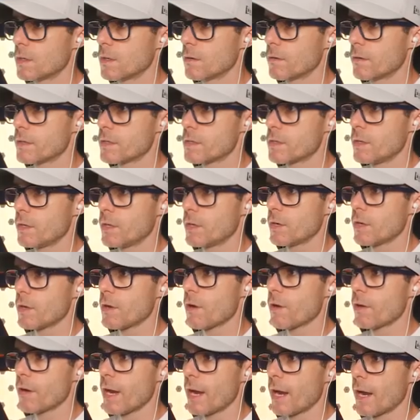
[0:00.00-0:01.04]
All right, so you gotta
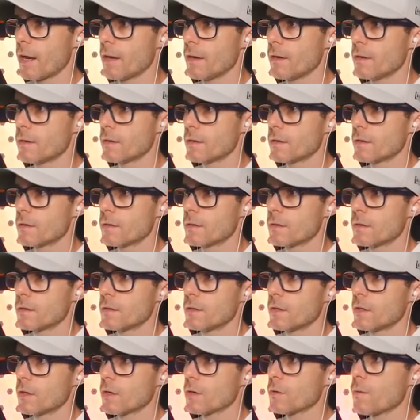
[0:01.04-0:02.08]
go down.
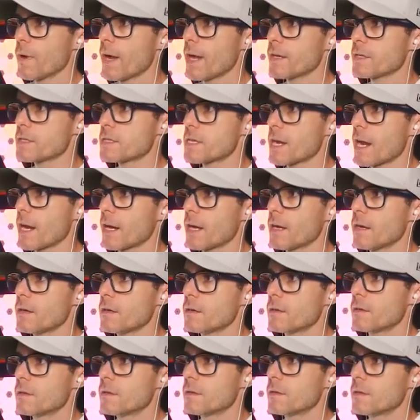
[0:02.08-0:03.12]
You gotta wait a second.
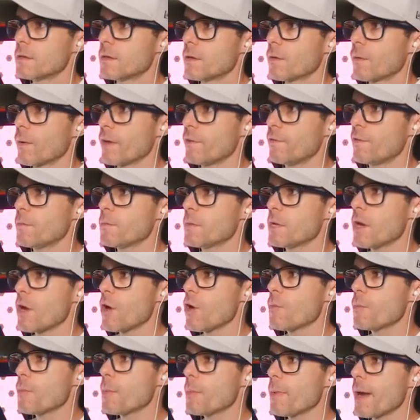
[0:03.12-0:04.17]
Wait for them to
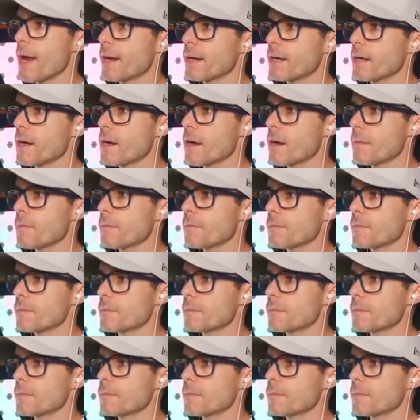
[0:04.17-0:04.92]
open back up.